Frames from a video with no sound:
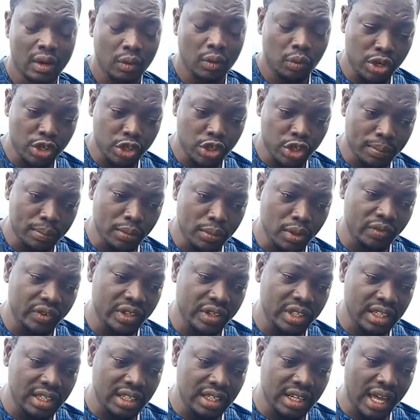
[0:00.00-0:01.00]
When you're
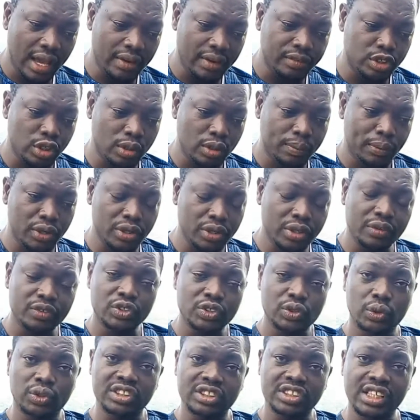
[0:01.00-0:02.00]
moving in life to your point of
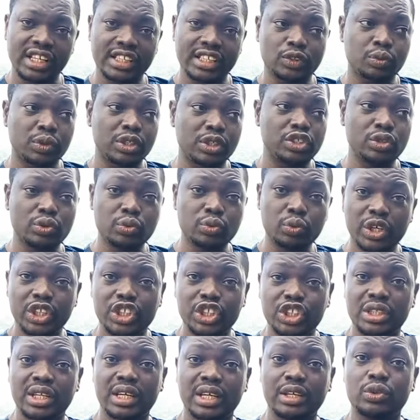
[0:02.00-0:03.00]
success, when you
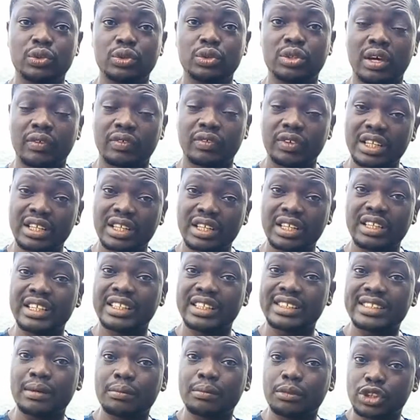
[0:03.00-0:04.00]
reach there, you definitely
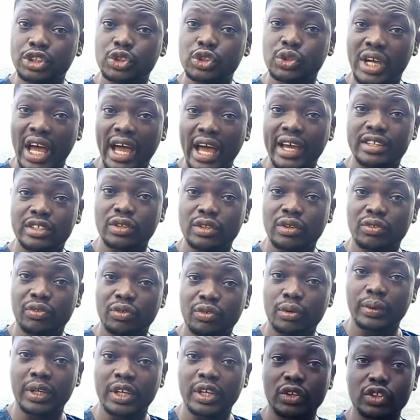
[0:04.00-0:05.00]
need someone to guide you through